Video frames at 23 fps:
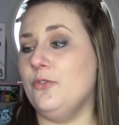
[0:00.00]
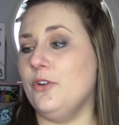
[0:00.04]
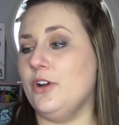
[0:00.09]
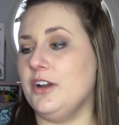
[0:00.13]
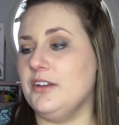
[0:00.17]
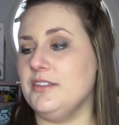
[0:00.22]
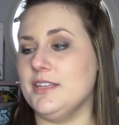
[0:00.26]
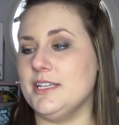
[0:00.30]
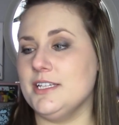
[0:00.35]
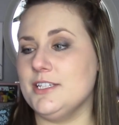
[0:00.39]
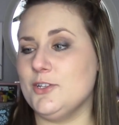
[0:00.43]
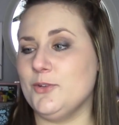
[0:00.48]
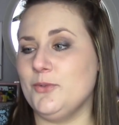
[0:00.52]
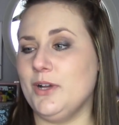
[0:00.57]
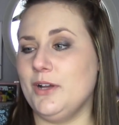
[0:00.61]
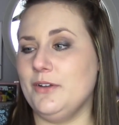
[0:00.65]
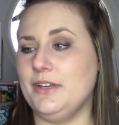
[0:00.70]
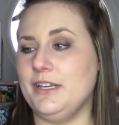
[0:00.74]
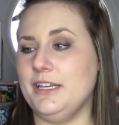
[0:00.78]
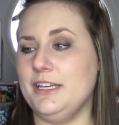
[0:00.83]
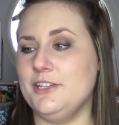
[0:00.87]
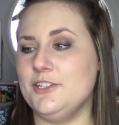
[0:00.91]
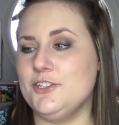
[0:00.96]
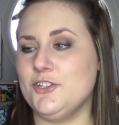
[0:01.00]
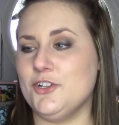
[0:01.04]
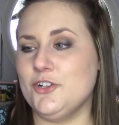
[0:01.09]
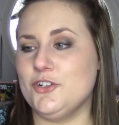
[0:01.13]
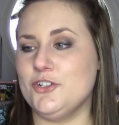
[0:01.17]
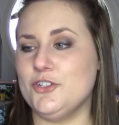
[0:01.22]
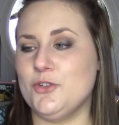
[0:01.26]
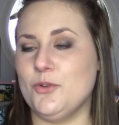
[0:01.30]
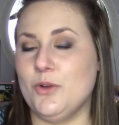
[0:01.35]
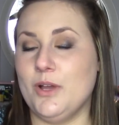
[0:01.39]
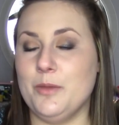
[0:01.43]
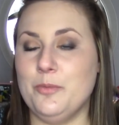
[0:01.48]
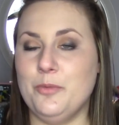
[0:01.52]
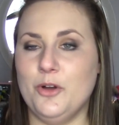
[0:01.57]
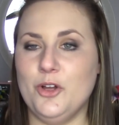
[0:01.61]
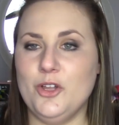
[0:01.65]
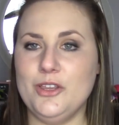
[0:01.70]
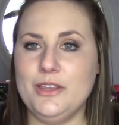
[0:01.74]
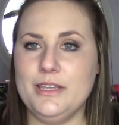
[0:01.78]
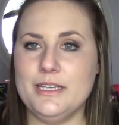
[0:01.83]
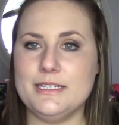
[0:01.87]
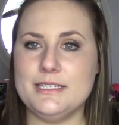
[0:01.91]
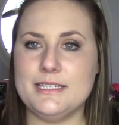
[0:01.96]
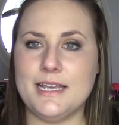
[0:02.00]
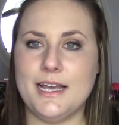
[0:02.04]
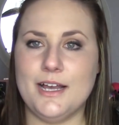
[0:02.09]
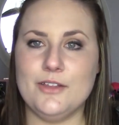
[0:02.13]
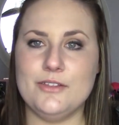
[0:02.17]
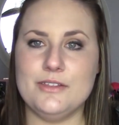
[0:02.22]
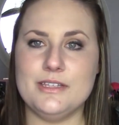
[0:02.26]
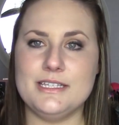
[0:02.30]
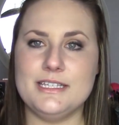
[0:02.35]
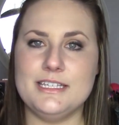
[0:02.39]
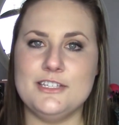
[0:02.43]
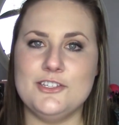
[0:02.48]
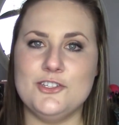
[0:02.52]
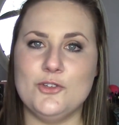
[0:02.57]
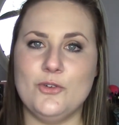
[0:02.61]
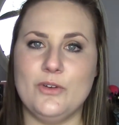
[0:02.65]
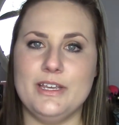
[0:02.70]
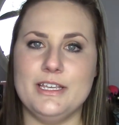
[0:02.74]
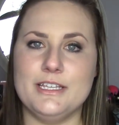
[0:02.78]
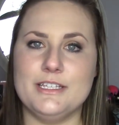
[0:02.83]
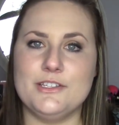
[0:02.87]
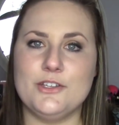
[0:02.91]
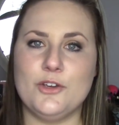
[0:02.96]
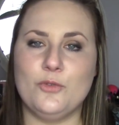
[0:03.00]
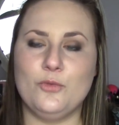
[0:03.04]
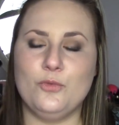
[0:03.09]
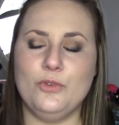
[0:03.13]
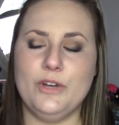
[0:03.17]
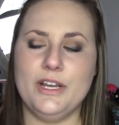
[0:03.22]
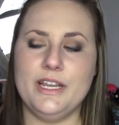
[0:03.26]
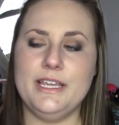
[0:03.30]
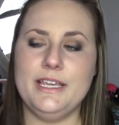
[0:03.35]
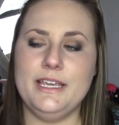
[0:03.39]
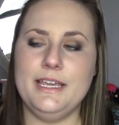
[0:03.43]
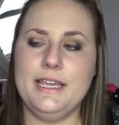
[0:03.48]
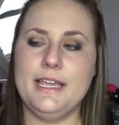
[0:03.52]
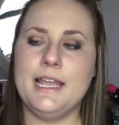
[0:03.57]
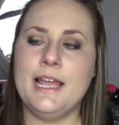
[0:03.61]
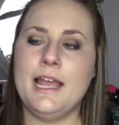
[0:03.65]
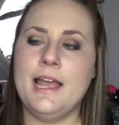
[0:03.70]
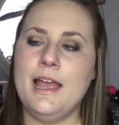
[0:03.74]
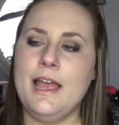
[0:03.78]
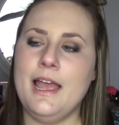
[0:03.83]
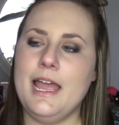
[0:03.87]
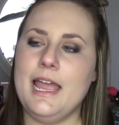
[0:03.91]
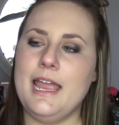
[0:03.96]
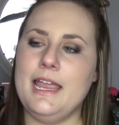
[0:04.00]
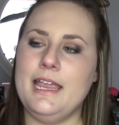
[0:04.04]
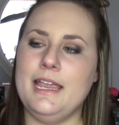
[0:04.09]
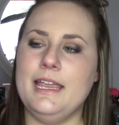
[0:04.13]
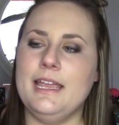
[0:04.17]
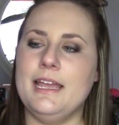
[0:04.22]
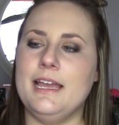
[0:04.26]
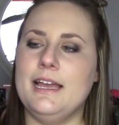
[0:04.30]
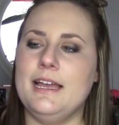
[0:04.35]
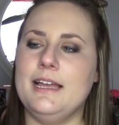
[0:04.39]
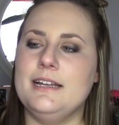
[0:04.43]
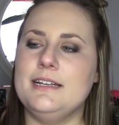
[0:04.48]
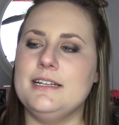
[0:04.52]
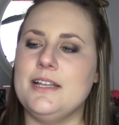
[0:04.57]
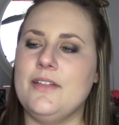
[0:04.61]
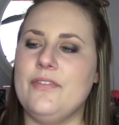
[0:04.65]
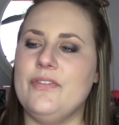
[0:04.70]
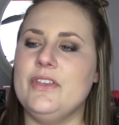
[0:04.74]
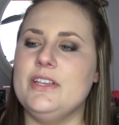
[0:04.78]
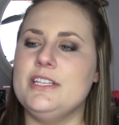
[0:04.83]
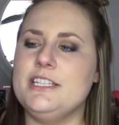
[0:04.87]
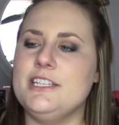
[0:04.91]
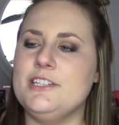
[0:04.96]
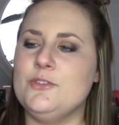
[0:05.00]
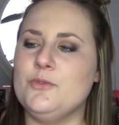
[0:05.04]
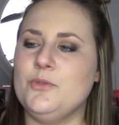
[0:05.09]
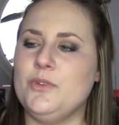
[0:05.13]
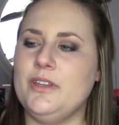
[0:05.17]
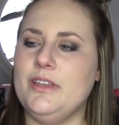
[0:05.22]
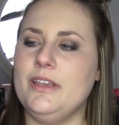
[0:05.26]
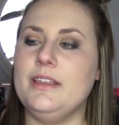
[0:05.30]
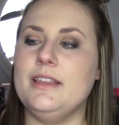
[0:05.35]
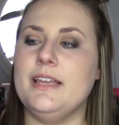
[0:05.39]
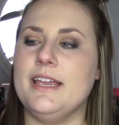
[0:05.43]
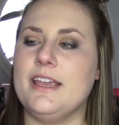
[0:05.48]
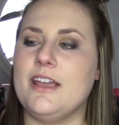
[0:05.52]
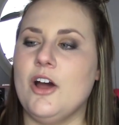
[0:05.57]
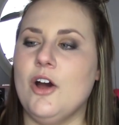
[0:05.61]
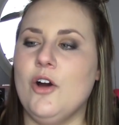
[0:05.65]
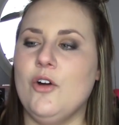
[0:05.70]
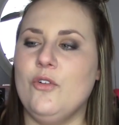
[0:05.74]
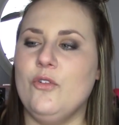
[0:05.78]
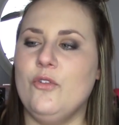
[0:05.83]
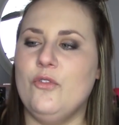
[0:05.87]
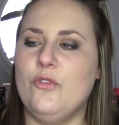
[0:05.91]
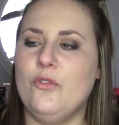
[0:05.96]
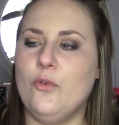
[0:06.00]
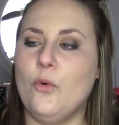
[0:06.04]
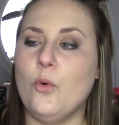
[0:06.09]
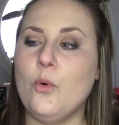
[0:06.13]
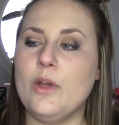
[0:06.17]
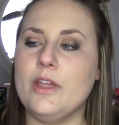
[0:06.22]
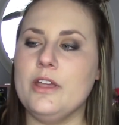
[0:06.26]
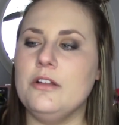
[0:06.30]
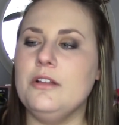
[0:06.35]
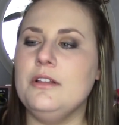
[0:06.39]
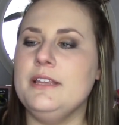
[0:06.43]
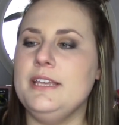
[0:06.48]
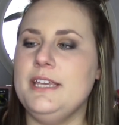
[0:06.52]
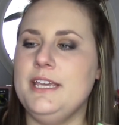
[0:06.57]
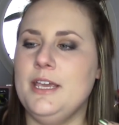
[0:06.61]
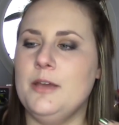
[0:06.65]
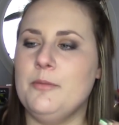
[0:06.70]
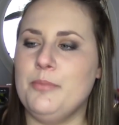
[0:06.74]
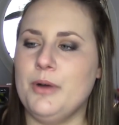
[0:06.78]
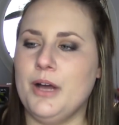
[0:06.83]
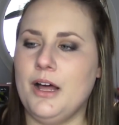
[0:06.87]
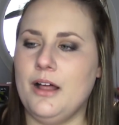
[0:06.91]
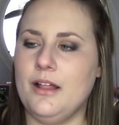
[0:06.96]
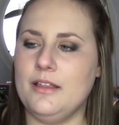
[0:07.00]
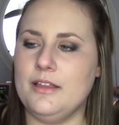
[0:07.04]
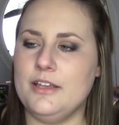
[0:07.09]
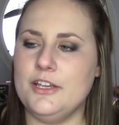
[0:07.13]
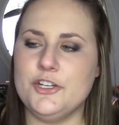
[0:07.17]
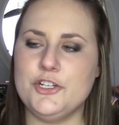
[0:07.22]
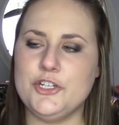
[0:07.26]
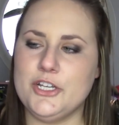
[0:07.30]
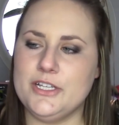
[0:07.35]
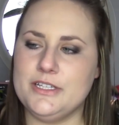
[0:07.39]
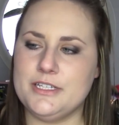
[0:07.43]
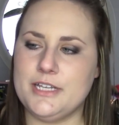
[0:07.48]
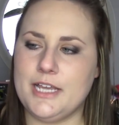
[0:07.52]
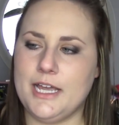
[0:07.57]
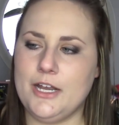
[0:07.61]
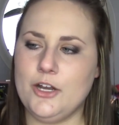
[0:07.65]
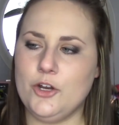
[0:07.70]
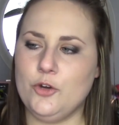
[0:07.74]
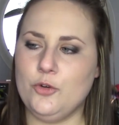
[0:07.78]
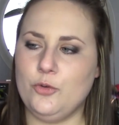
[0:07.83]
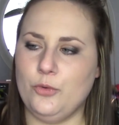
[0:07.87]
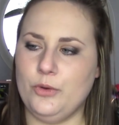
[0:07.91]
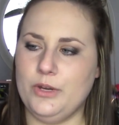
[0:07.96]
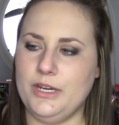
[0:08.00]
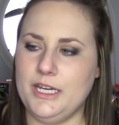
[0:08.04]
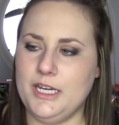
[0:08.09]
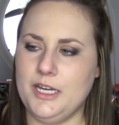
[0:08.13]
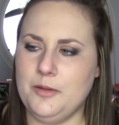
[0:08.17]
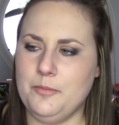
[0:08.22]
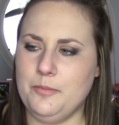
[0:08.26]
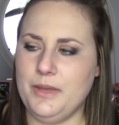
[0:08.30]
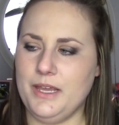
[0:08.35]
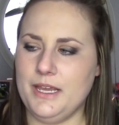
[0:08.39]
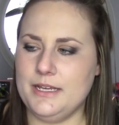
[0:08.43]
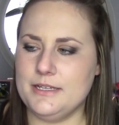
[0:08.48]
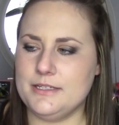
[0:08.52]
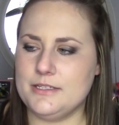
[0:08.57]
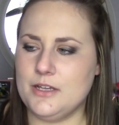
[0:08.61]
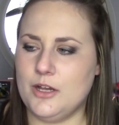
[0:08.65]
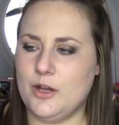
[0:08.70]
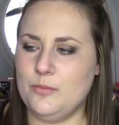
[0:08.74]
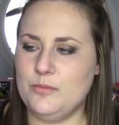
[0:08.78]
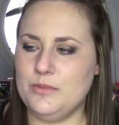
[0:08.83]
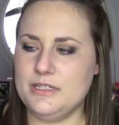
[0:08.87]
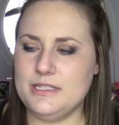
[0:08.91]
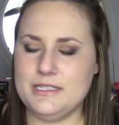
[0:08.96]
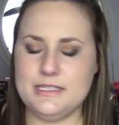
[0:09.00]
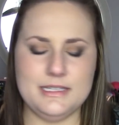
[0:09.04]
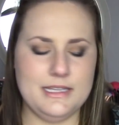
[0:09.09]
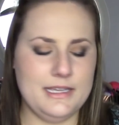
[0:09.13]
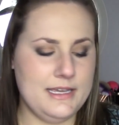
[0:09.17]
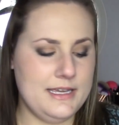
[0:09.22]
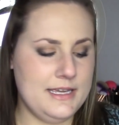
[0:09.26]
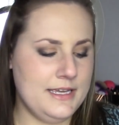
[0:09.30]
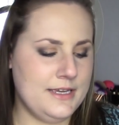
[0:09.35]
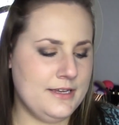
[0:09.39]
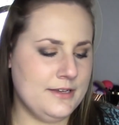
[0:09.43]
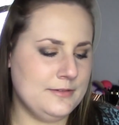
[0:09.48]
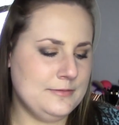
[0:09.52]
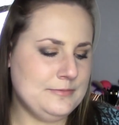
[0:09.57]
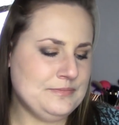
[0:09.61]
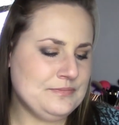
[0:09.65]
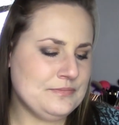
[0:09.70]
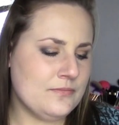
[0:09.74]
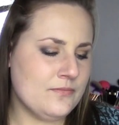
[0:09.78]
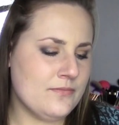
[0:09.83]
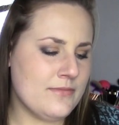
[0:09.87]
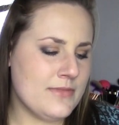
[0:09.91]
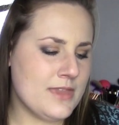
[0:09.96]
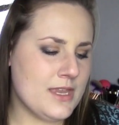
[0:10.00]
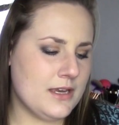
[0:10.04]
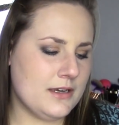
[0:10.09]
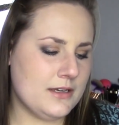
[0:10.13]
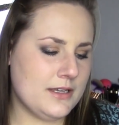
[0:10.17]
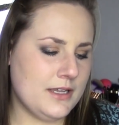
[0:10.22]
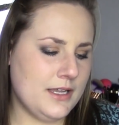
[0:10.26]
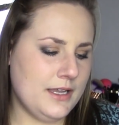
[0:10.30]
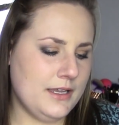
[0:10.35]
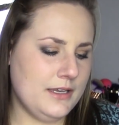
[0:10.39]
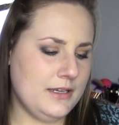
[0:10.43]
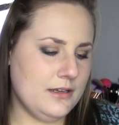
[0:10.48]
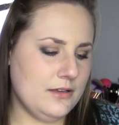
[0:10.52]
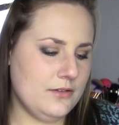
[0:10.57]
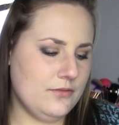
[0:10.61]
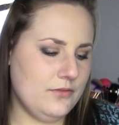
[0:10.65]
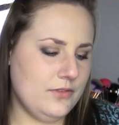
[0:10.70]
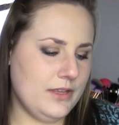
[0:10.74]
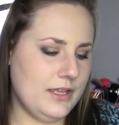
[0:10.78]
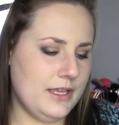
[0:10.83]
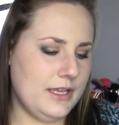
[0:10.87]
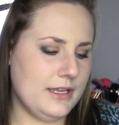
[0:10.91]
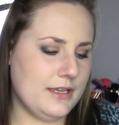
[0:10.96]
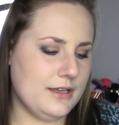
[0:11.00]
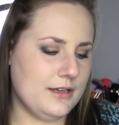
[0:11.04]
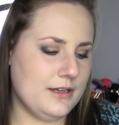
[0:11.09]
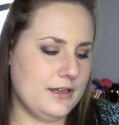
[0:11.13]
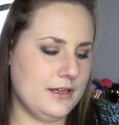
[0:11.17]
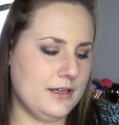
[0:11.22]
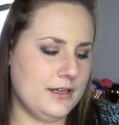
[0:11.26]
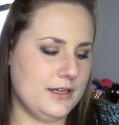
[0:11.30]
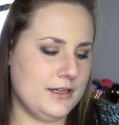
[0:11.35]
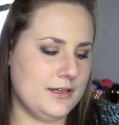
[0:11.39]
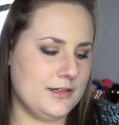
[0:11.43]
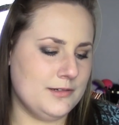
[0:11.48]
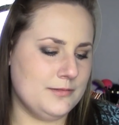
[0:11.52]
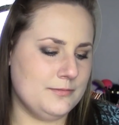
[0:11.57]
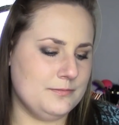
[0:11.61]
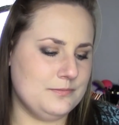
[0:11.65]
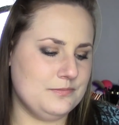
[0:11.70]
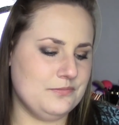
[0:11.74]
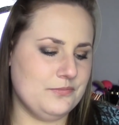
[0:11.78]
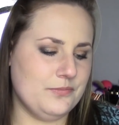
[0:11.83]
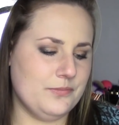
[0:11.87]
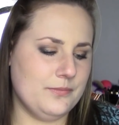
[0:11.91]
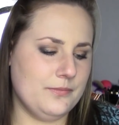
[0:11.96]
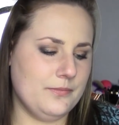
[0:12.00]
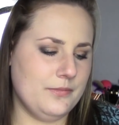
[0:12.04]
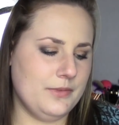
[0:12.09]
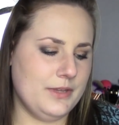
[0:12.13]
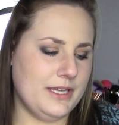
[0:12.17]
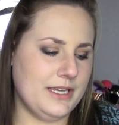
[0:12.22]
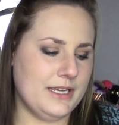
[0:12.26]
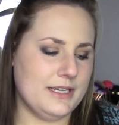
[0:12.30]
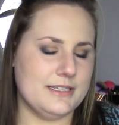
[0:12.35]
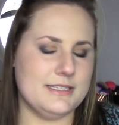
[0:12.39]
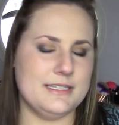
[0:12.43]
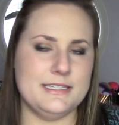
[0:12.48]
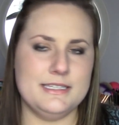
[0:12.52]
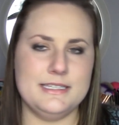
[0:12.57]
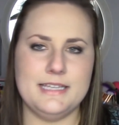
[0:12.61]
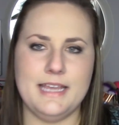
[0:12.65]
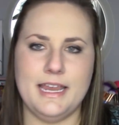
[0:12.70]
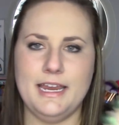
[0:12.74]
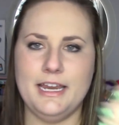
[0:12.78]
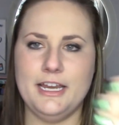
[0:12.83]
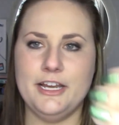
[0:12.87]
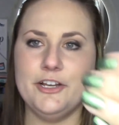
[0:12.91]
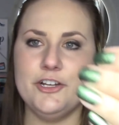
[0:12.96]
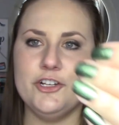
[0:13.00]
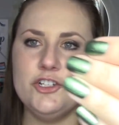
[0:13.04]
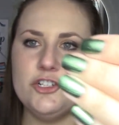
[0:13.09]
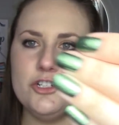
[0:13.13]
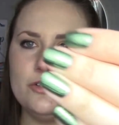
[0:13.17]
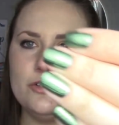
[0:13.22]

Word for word: wearing this around Easter, so I pulled this out. This is Zoya's Rikki, and this is really like a foily polish. It's got a green base, almost like, kind of like, um, like a sage,